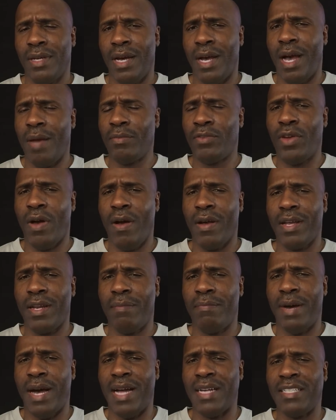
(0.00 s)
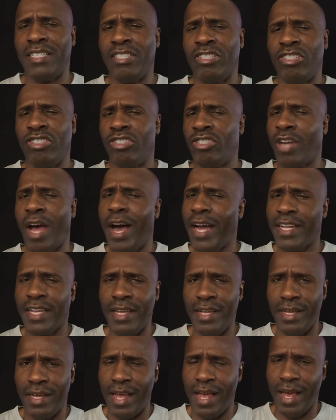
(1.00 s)
I'm talking about
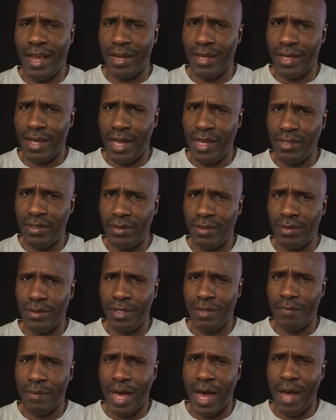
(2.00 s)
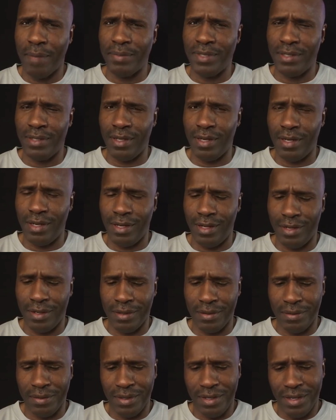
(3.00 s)
shocking allegations of obscenity.
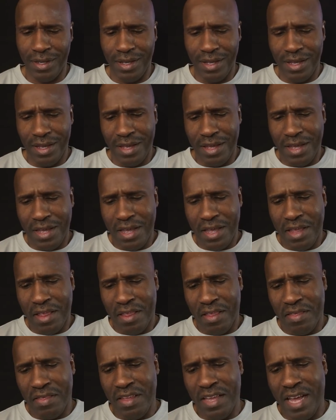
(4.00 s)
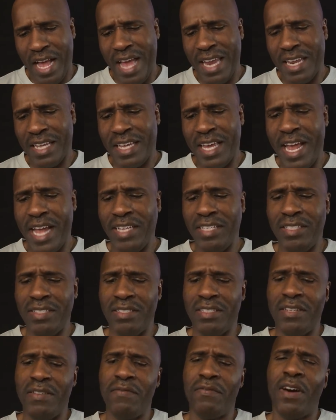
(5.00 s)
The
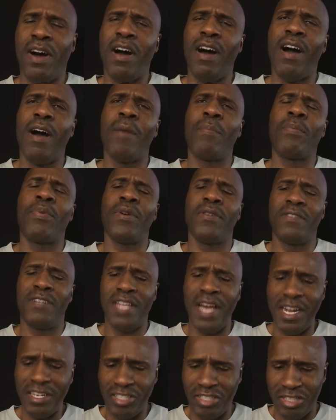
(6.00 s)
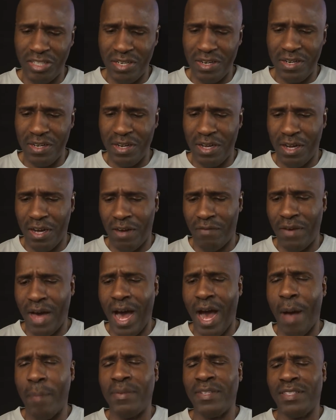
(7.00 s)
allegations involve production of
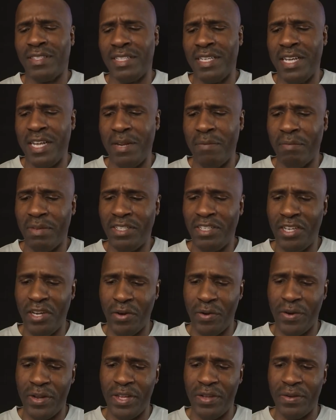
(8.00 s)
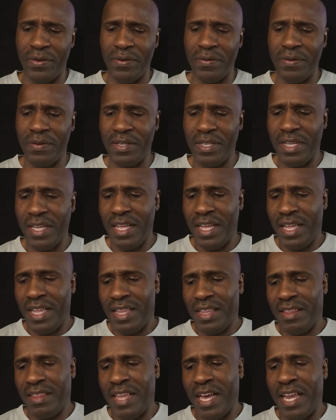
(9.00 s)
obscene material
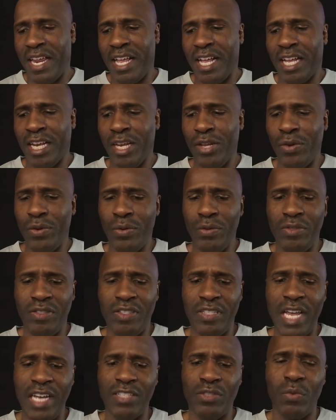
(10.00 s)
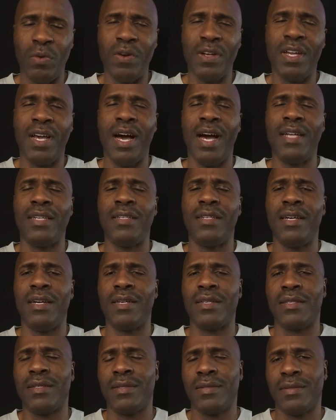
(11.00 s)
that includes sexual
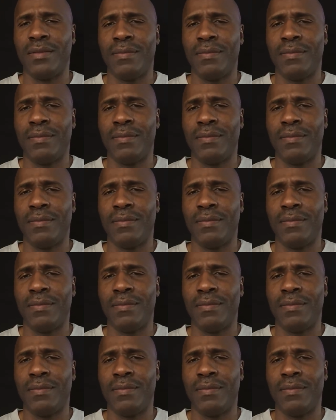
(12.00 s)
conduct